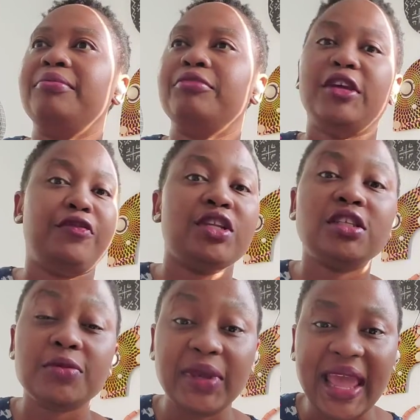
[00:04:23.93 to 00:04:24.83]
if you
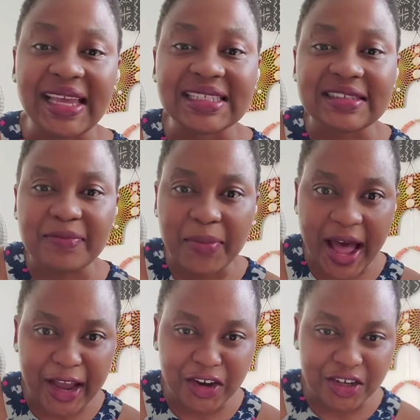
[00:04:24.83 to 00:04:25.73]
need to be
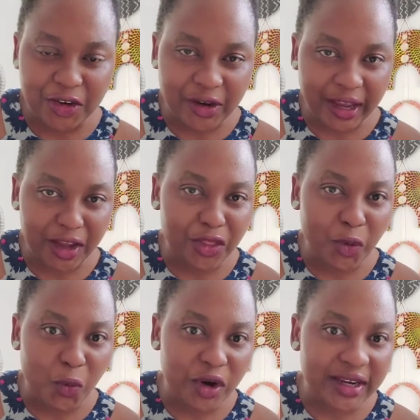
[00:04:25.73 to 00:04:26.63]
inspired, okay, the
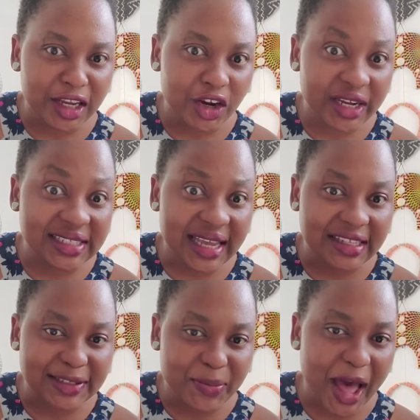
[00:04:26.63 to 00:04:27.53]
word here is
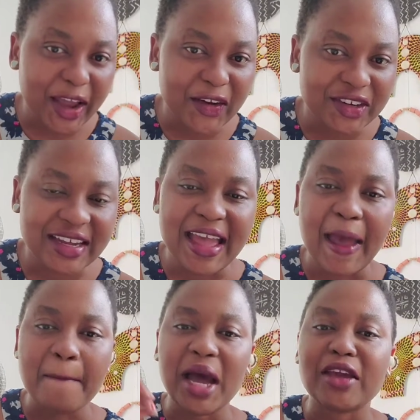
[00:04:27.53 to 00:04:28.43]
inspired
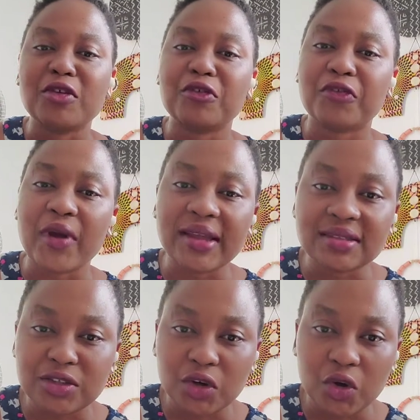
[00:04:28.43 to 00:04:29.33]
by your
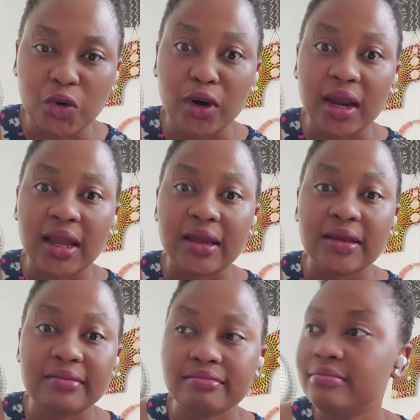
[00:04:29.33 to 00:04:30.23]
friend's decor.
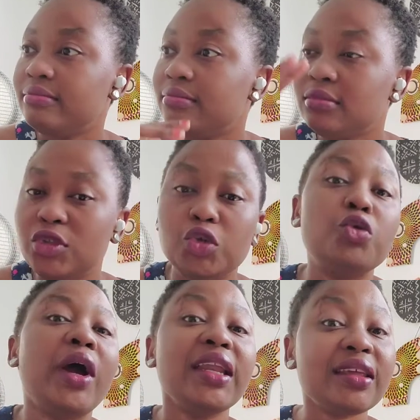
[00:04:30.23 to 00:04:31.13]

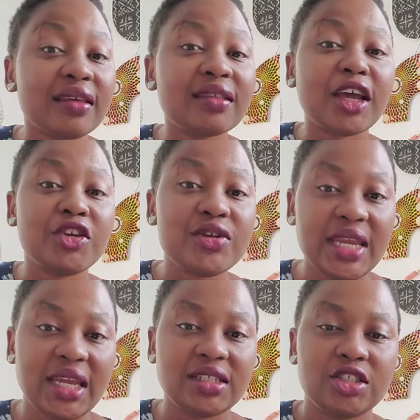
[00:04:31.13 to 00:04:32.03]
Do anything that you
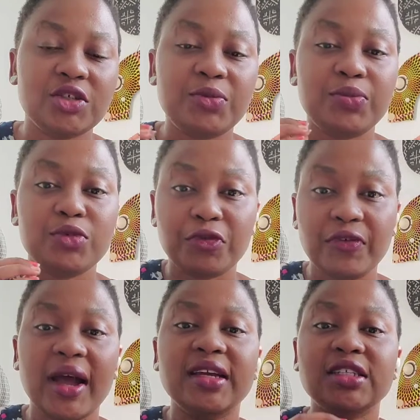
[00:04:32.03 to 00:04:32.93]
need to
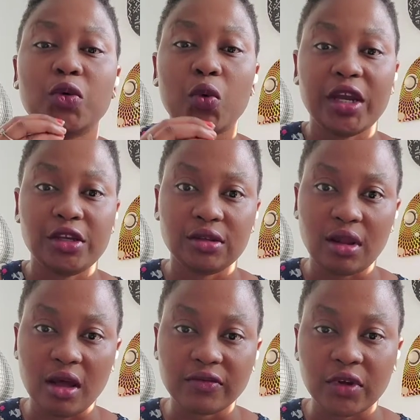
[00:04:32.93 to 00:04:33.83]
find what you
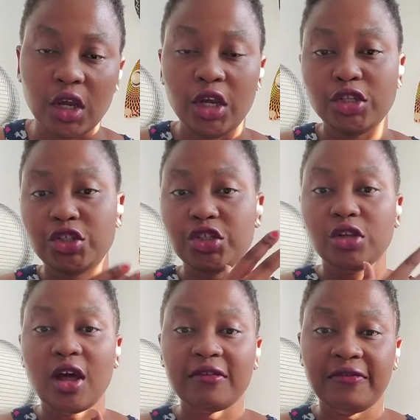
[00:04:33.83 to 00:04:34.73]
love. Do you
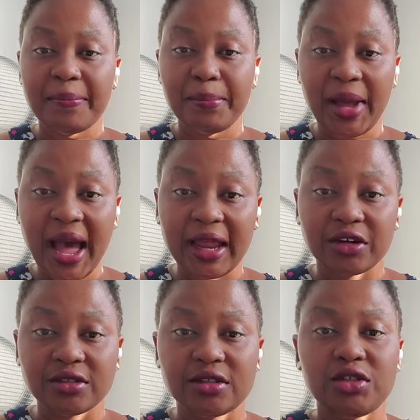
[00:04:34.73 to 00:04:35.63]
love
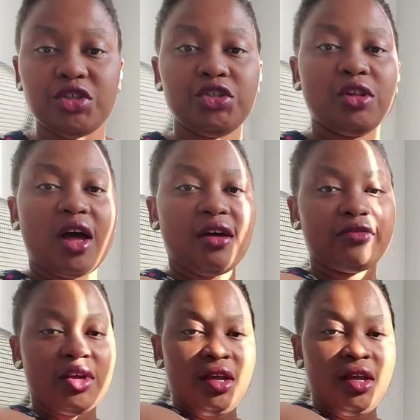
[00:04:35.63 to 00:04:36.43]
patterns? Do you love